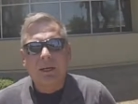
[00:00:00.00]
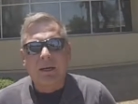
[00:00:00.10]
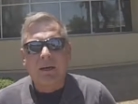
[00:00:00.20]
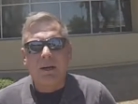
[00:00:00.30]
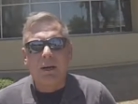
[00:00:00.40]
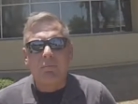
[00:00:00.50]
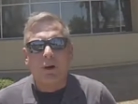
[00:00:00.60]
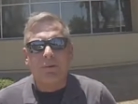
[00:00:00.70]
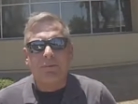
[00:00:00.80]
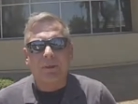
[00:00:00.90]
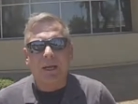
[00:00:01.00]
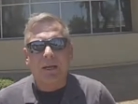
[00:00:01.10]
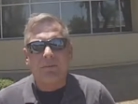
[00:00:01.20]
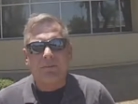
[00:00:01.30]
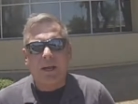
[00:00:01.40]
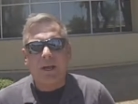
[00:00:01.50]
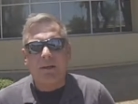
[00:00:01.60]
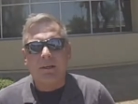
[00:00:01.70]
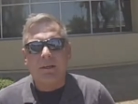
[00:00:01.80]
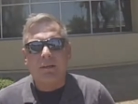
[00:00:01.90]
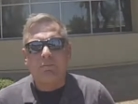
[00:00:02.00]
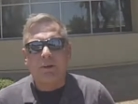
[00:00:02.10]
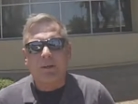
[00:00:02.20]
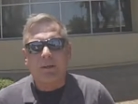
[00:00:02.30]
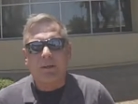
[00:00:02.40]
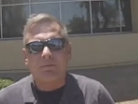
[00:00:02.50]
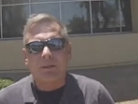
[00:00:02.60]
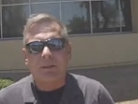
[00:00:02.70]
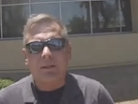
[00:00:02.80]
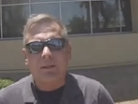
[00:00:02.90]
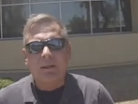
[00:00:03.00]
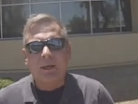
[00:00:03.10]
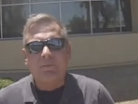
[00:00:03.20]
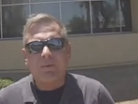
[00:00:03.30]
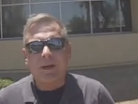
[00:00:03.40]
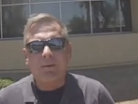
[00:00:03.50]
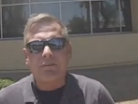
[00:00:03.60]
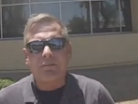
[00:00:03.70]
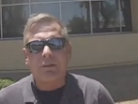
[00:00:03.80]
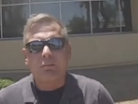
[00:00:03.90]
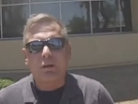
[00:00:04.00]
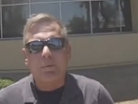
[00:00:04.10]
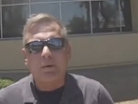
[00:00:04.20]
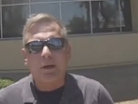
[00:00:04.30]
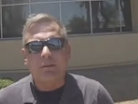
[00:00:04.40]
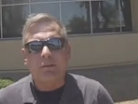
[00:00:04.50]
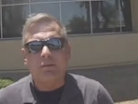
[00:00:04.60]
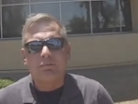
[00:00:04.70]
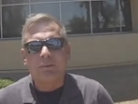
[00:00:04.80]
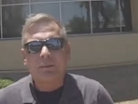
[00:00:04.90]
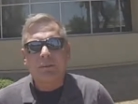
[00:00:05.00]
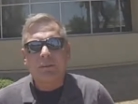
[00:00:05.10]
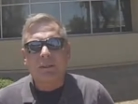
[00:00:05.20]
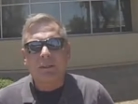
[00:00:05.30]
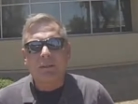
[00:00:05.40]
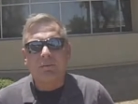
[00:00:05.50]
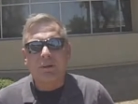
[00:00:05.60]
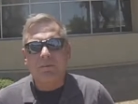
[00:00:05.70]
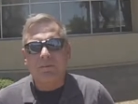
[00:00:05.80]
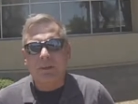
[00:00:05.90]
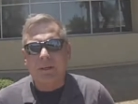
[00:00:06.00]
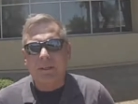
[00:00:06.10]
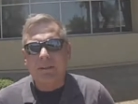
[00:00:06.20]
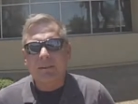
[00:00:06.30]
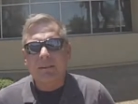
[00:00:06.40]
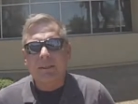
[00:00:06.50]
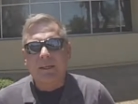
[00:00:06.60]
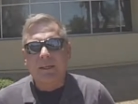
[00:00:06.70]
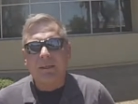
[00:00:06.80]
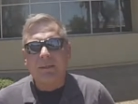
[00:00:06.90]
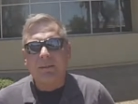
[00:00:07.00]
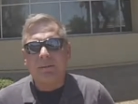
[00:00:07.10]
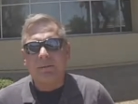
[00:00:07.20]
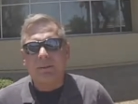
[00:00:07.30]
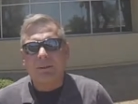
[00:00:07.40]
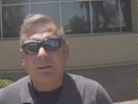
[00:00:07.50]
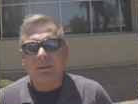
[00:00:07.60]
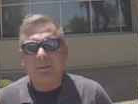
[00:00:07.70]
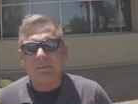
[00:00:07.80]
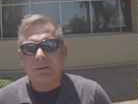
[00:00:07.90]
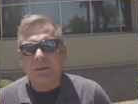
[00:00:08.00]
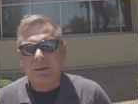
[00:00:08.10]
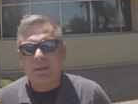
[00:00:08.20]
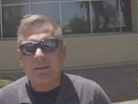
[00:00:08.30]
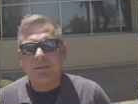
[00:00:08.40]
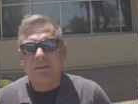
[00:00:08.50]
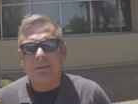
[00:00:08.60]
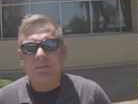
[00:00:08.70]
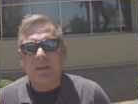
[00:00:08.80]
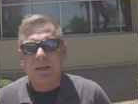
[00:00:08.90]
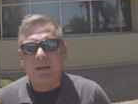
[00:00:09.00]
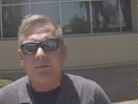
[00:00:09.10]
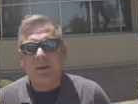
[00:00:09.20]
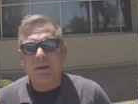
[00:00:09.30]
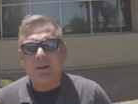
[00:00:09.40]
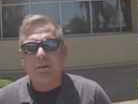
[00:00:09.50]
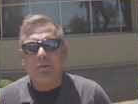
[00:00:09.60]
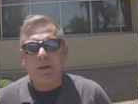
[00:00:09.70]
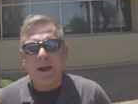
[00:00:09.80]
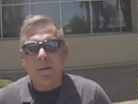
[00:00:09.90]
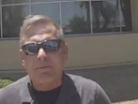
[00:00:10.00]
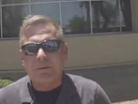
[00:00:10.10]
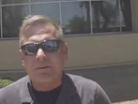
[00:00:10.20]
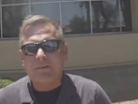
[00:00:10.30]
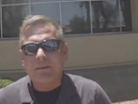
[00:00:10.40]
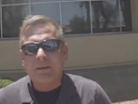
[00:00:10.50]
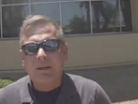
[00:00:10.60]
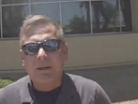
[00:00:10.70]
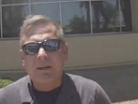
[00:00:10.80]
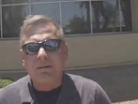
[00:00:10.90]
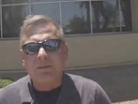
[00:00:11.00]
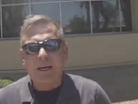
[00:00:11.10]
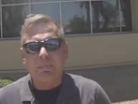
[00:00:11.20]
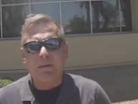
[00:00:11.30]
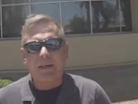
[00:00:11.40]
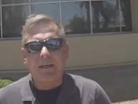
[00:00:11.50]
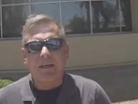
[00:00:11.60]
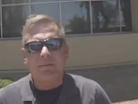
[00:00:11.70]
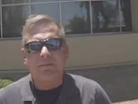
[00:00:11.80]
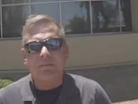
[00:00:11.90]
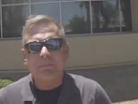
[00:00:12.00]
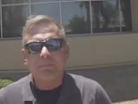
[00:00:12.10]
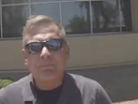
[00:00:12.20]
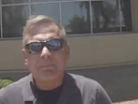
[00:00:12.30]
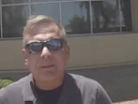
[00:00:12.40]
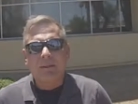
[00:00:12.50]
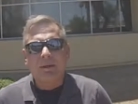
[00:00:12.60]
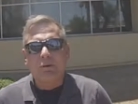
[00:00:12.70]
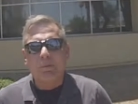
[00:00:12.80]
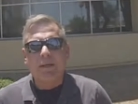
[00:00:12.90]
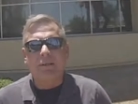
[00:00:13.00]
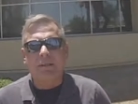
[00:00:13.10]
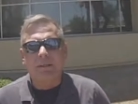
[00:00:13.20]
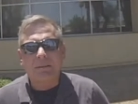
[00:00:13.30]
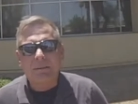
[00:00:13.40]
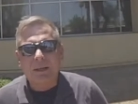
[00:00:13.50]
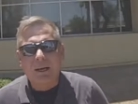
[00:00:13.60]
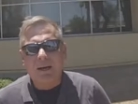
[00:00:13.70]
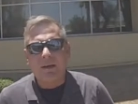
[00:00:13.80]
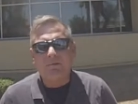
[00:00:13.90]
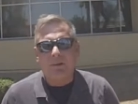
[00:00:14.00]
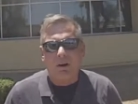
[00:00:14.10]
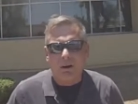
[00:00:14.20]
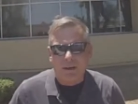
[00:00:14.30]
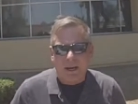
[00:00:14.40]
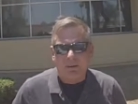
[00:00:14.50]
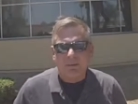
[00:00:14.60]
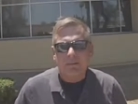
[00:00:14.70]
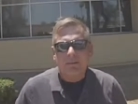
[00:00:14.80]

Here I am once again standing in front of the Advanced Reproductive Services Clinic, and there is a very noticeable absence of anybody else. Repeatedly, I have called out